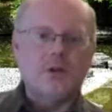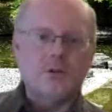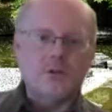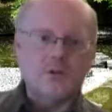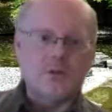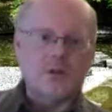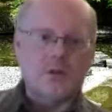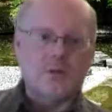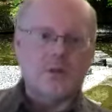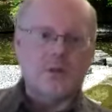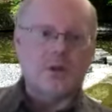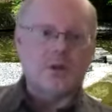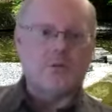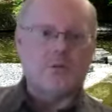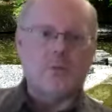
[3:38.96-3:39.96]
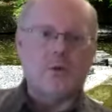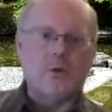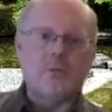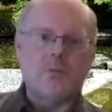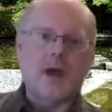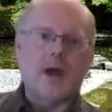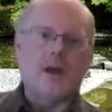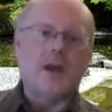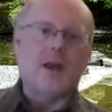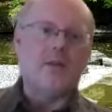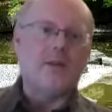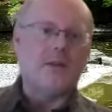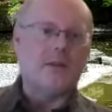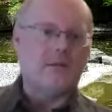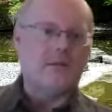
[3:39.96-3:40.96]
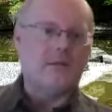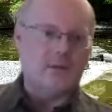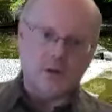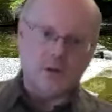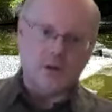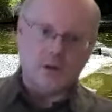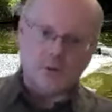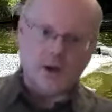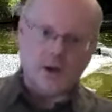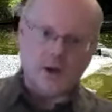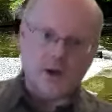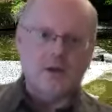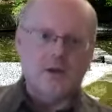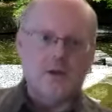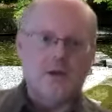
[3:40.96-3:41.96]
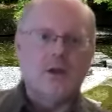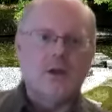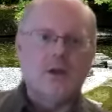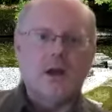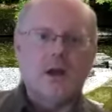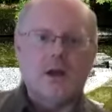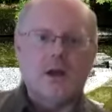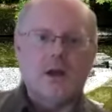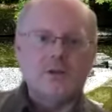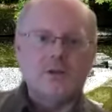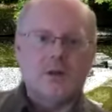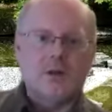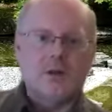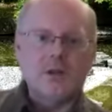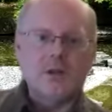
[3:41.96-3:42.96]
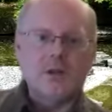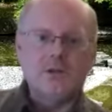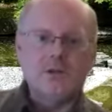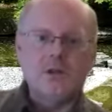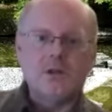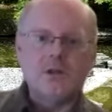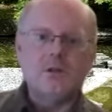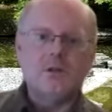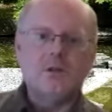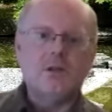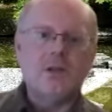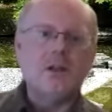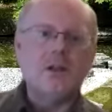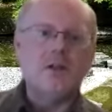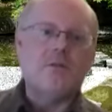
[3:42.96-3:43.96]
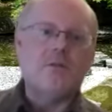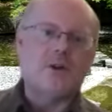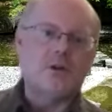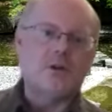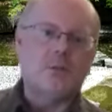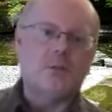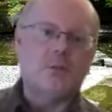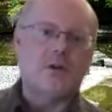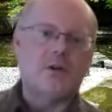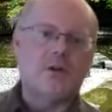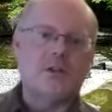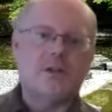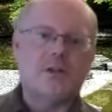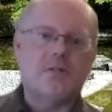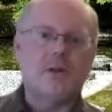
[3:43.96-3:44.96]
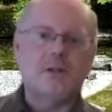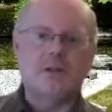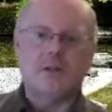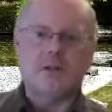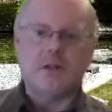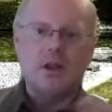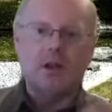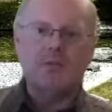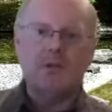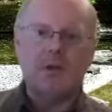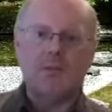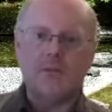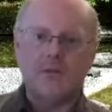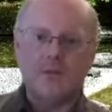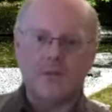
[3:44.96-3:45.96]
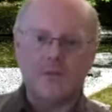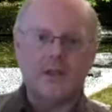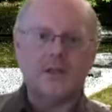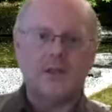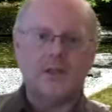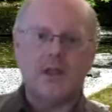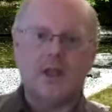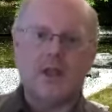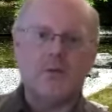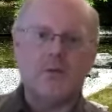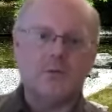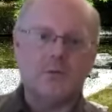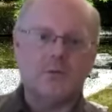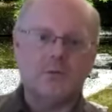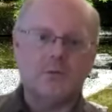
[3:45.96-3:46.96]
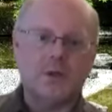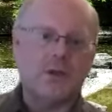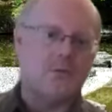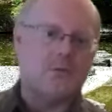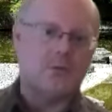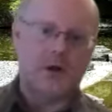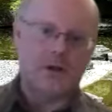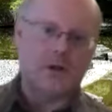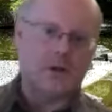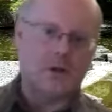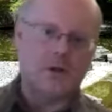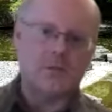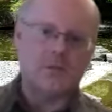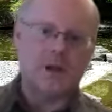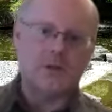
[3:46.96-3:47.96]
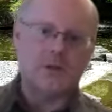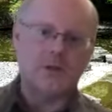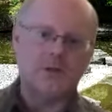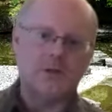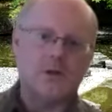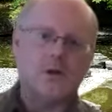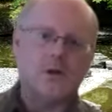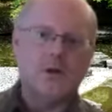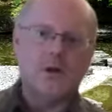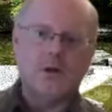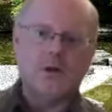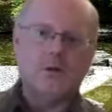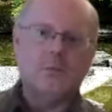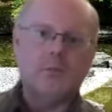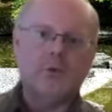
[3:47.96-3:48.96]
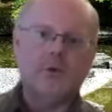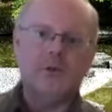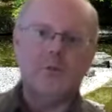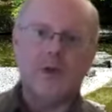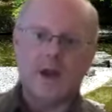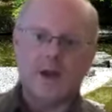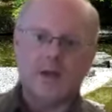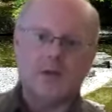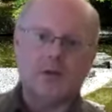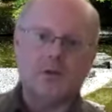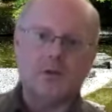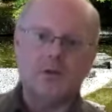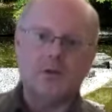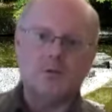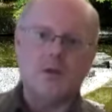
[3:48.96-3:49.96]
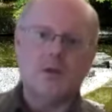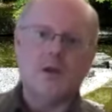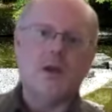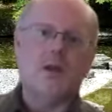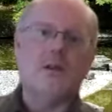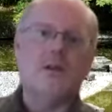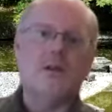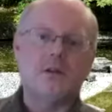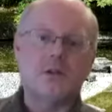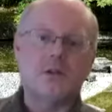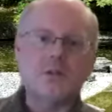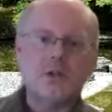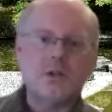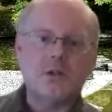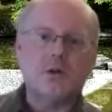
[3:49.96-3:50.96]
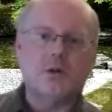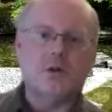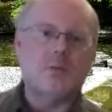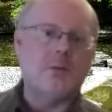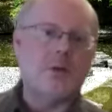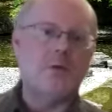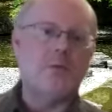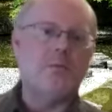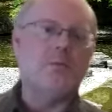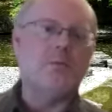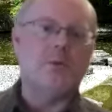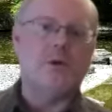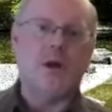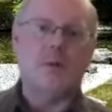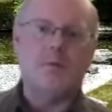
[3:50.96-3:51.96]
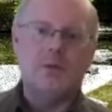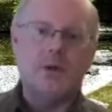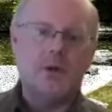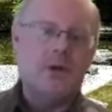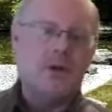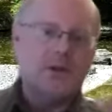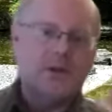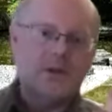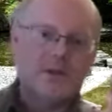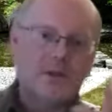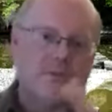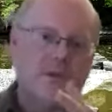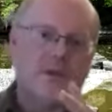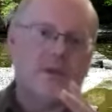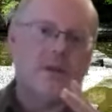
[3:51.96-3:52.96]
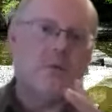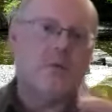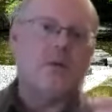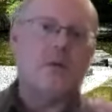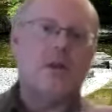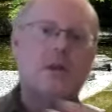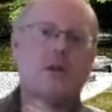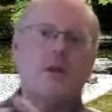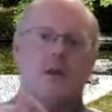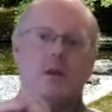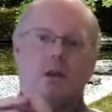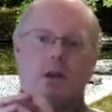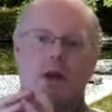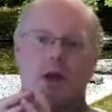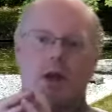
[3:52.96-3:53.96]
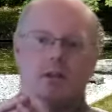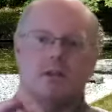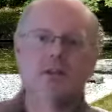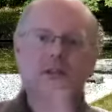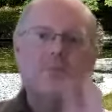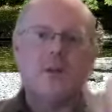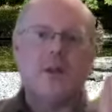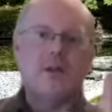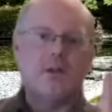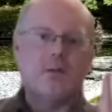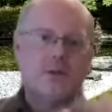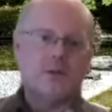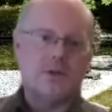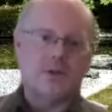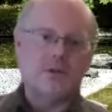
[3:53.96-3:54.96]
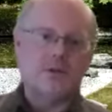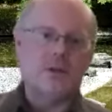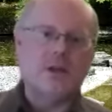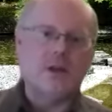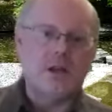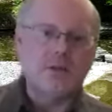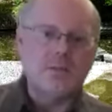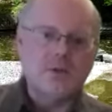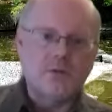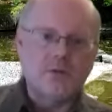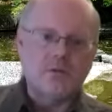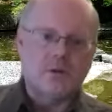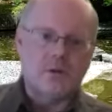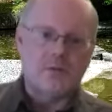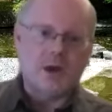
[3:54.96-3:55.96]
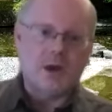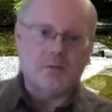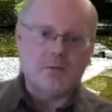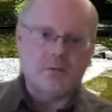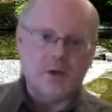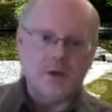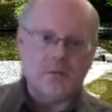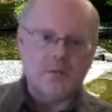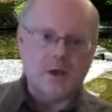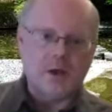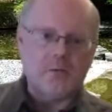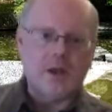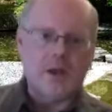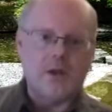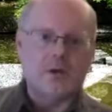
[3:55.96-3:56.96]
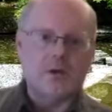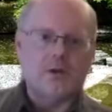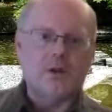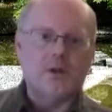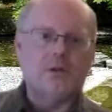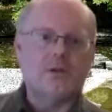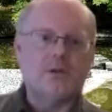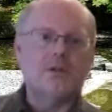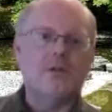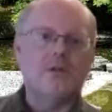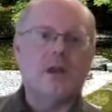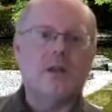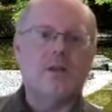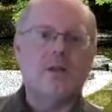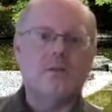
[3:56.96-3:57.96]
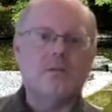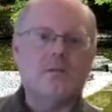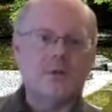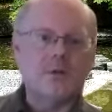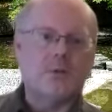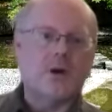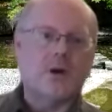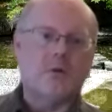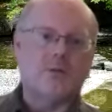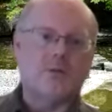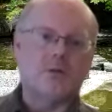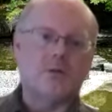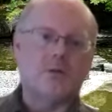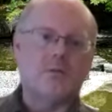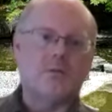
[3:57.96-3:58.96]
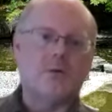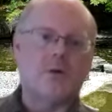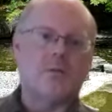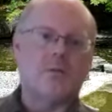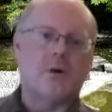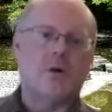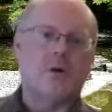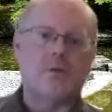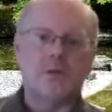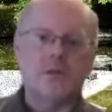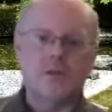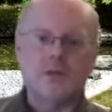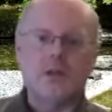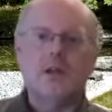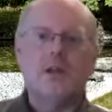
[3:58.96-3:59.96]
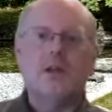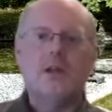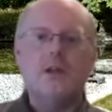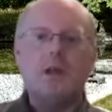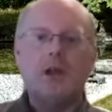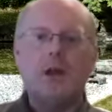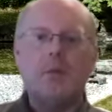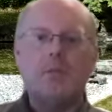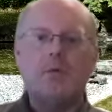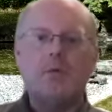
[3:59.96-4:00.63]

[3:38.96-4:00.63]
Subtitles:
do something, report back, and then go away. So I'm attempting to use the init function where stuff basically comes up, does a thing, which will be running the load balancer, reports back, and then goes away. And then as a stretch goal, maybe put up something that will then display the results in a nice, pretty format. But my main goal here is to get the first part, which is the important part, which is get it up